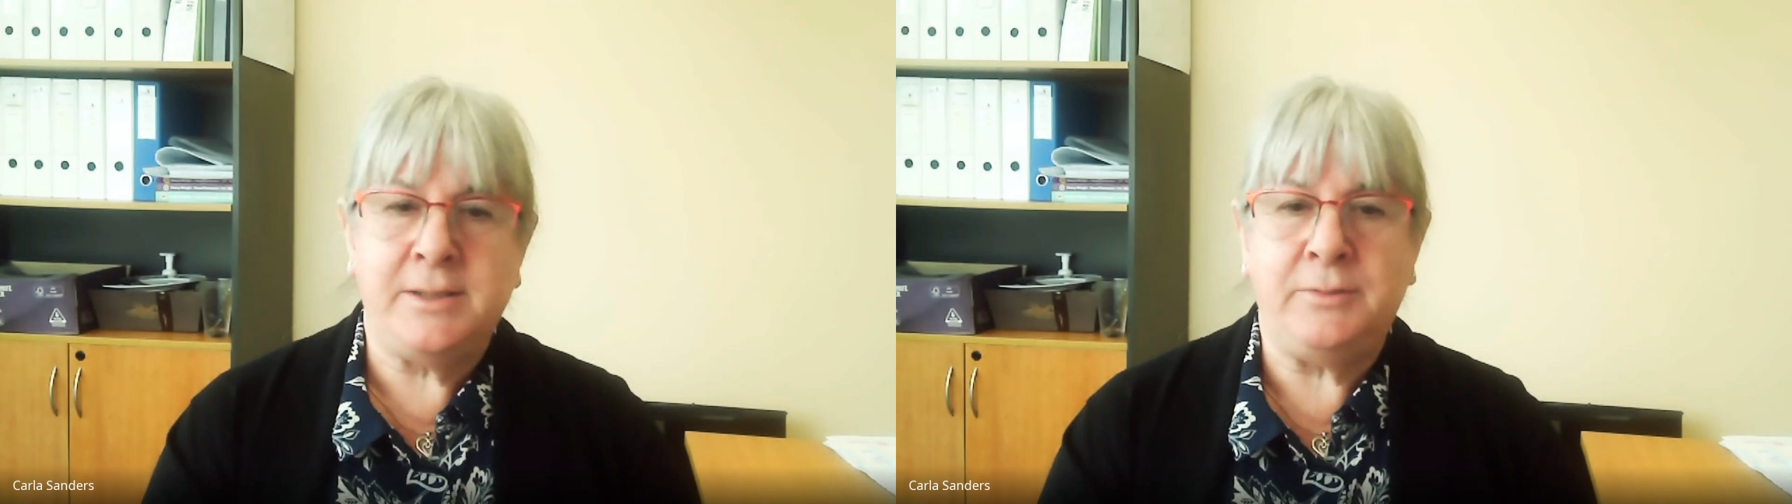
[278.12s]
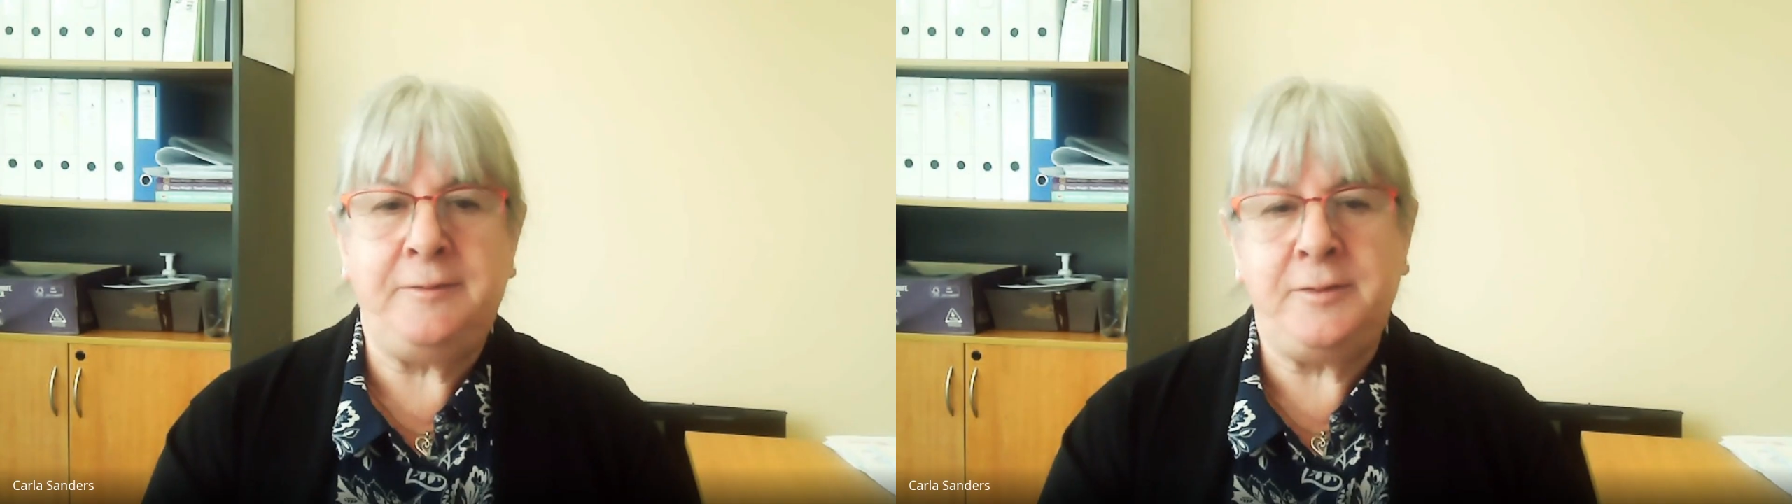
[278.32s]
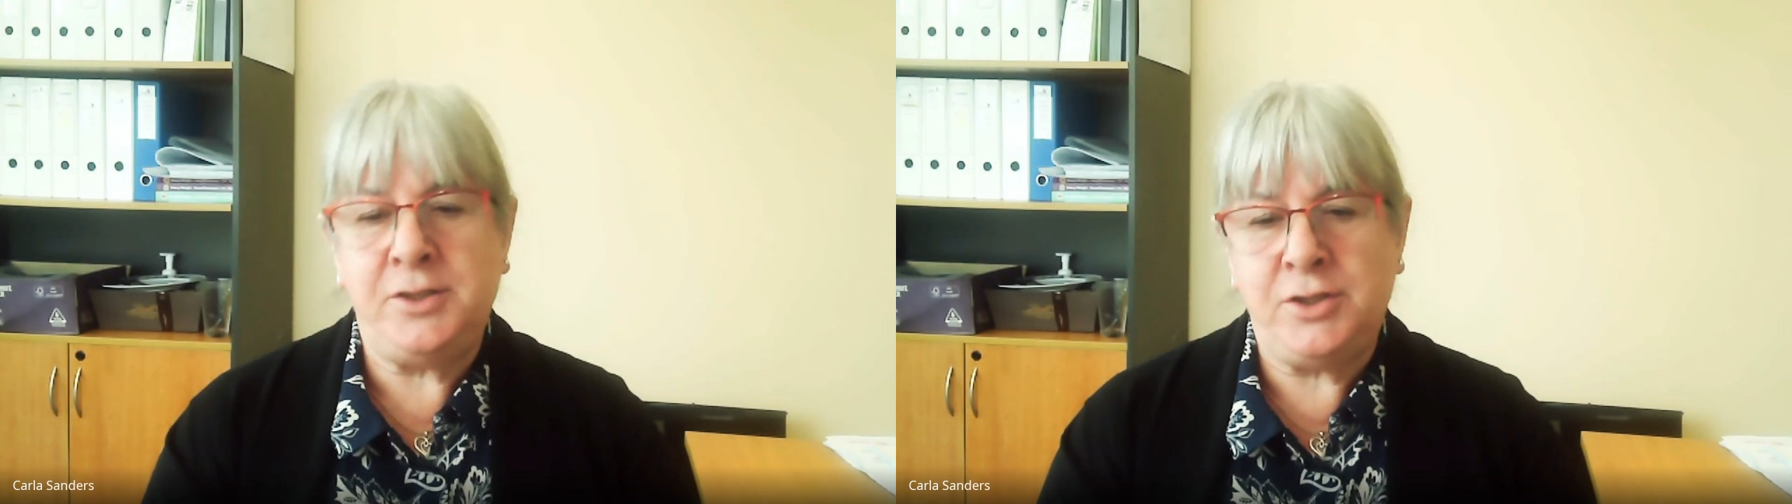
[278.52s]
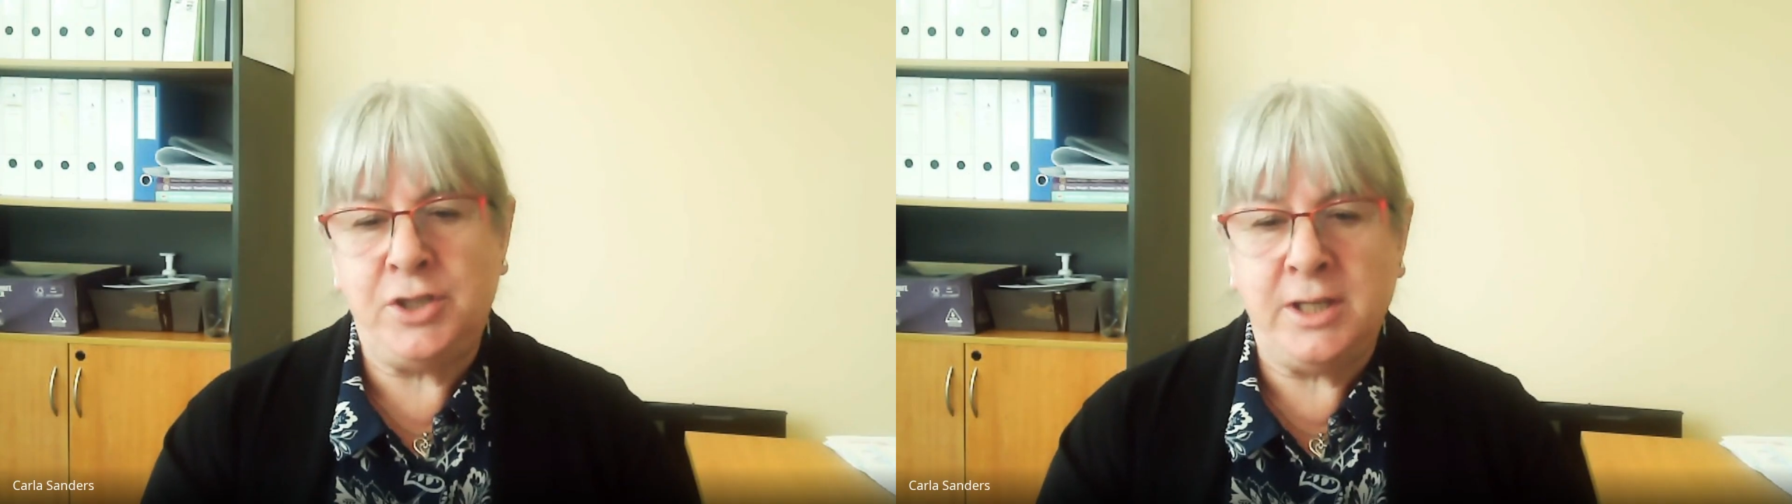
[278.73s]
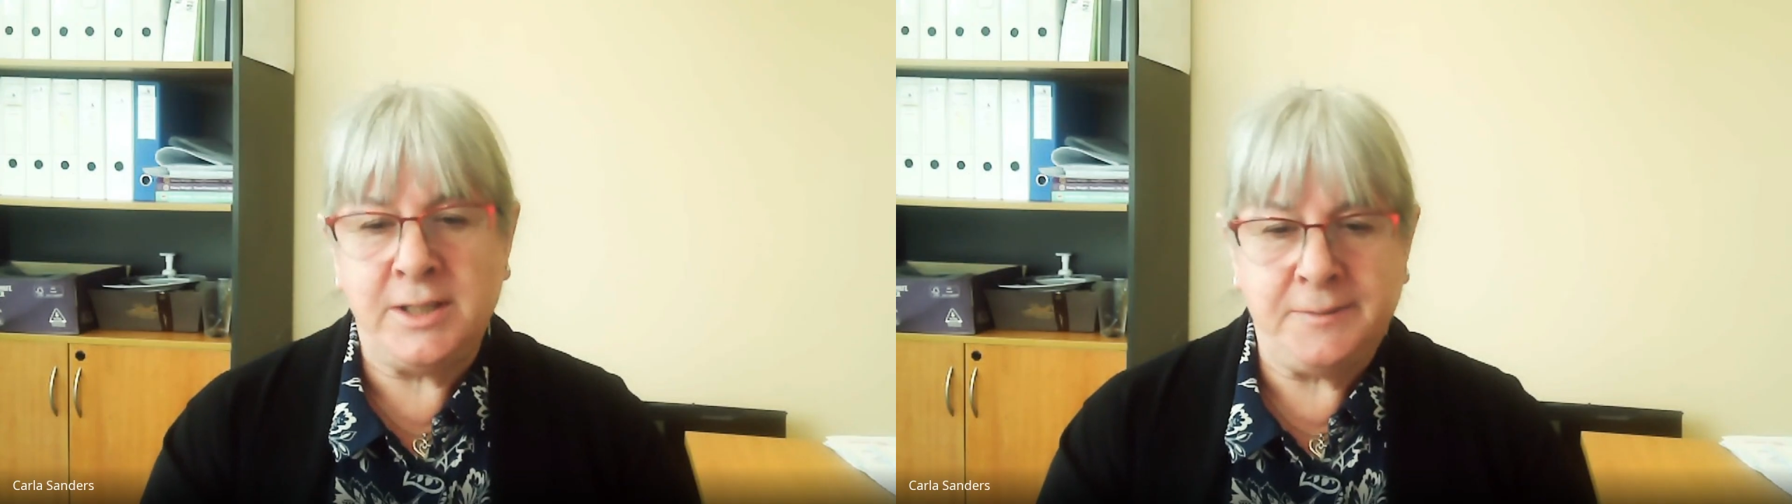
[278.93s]
the reference
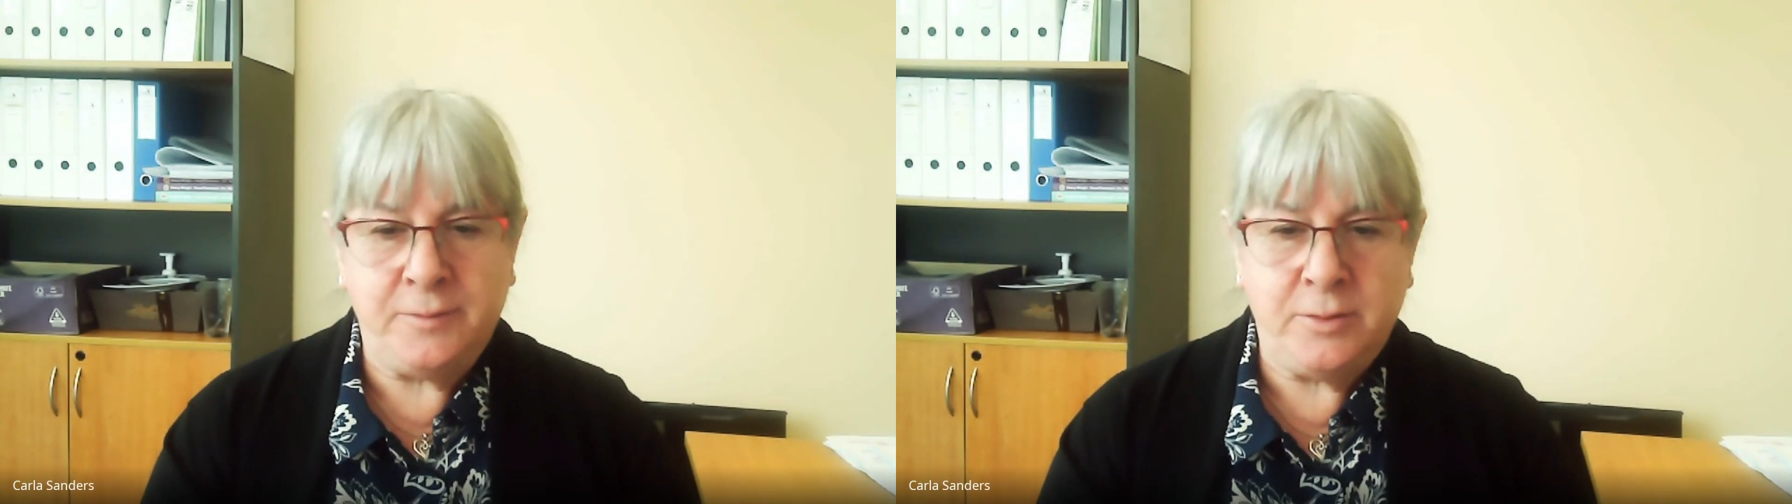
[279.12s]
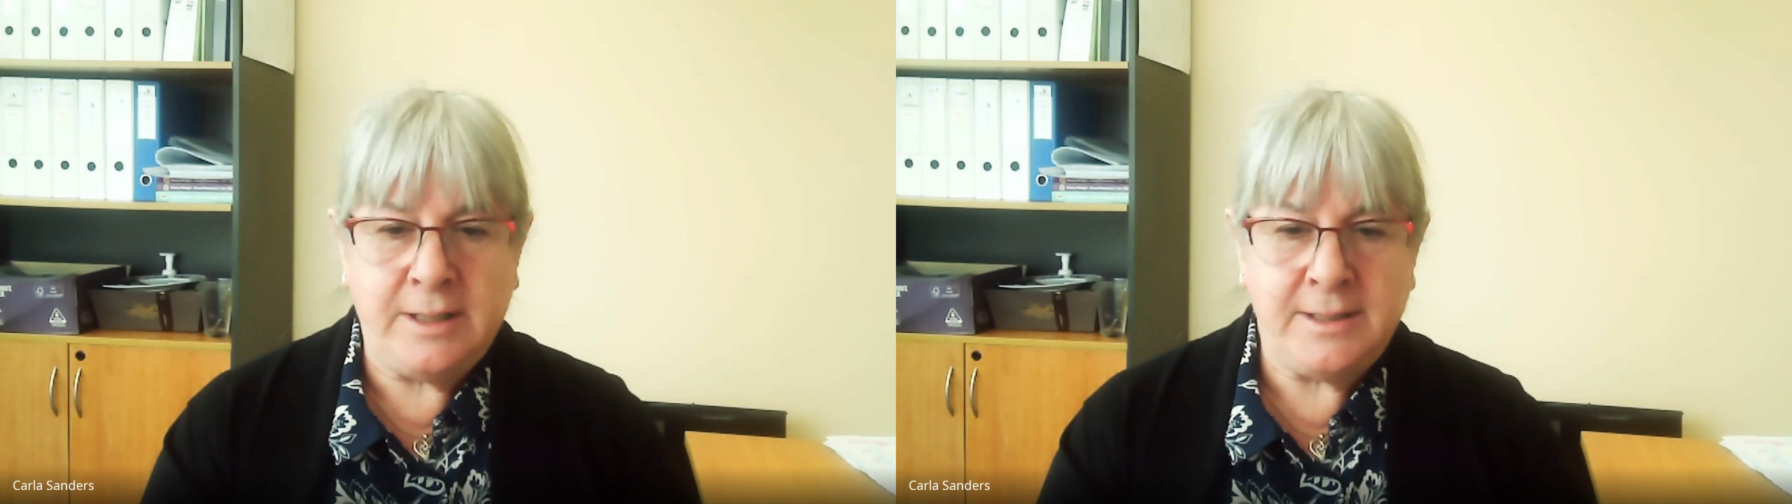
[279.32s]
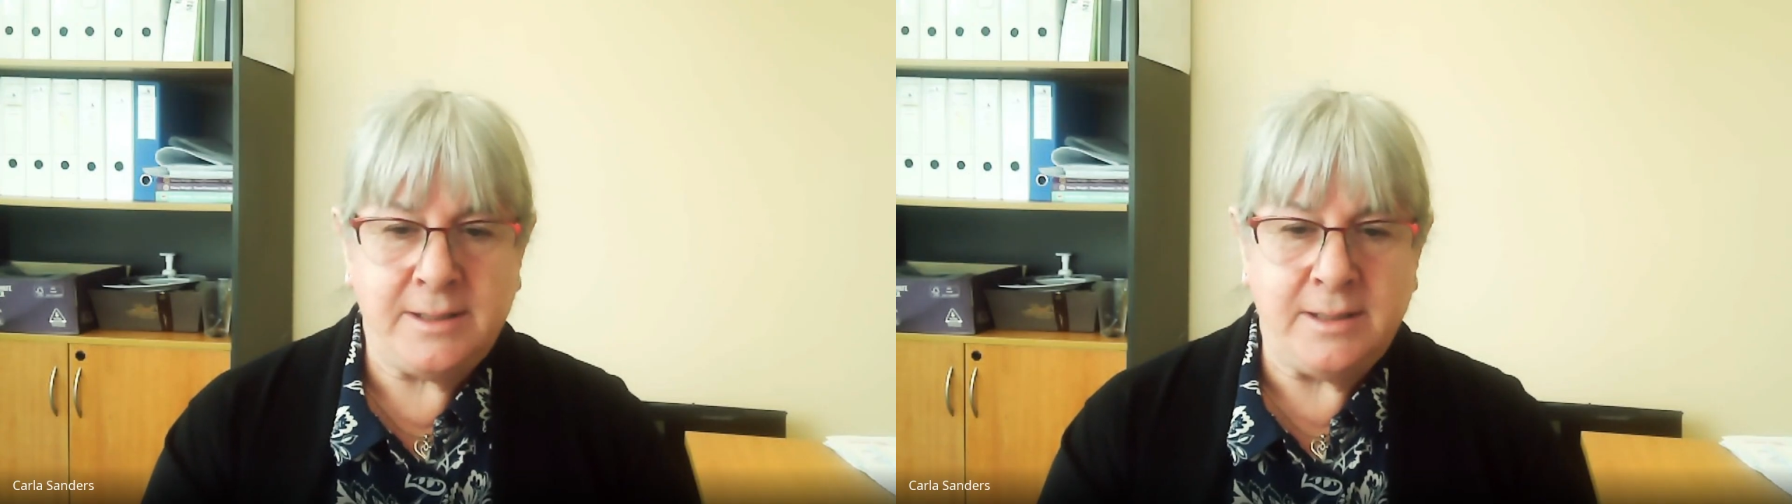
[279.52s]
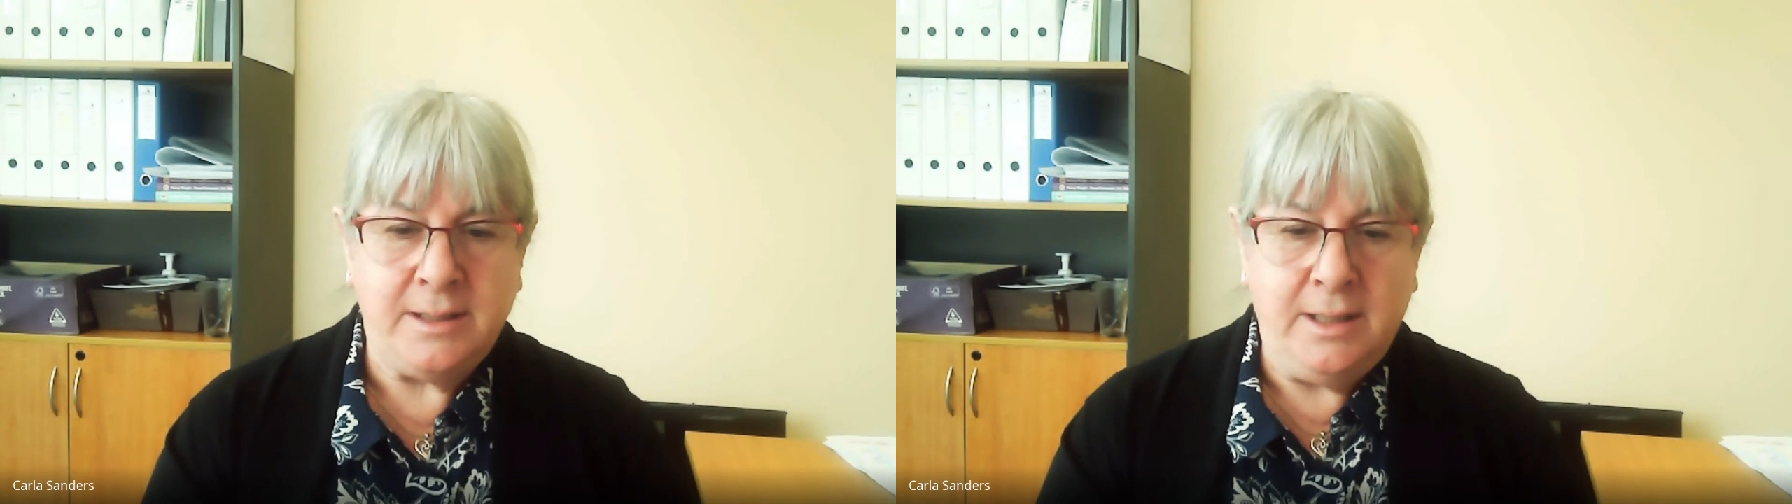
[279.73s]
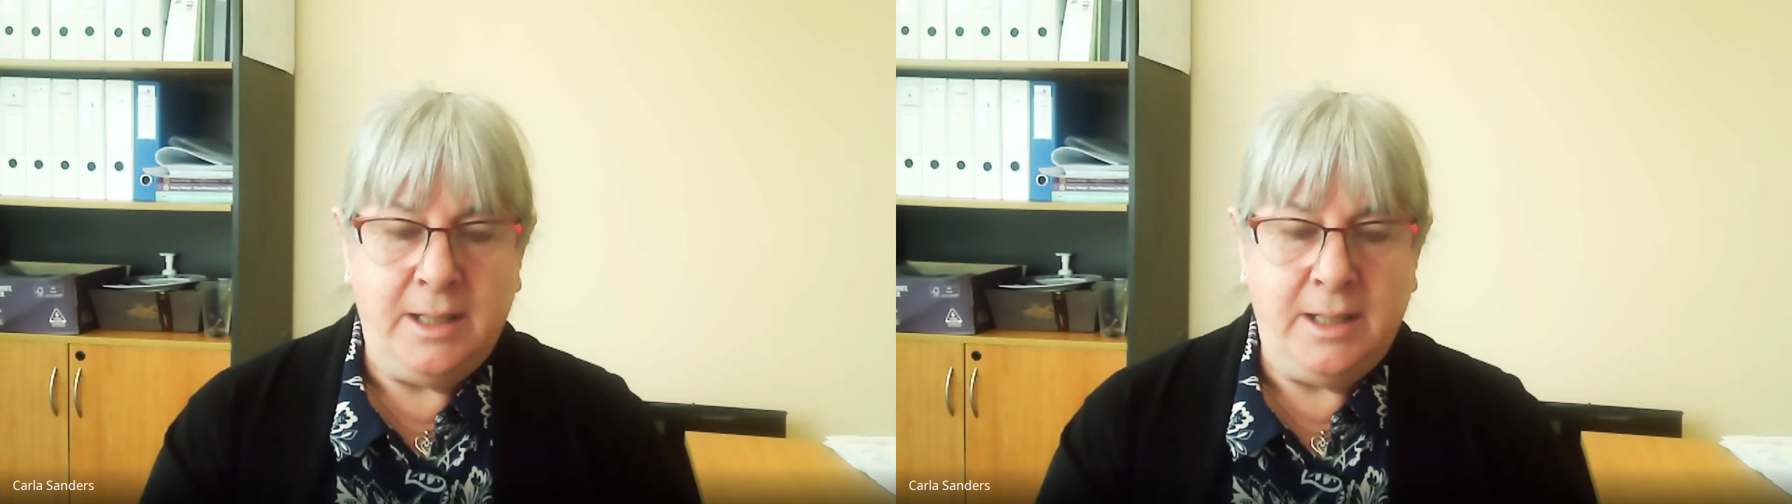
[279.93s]
checks for us,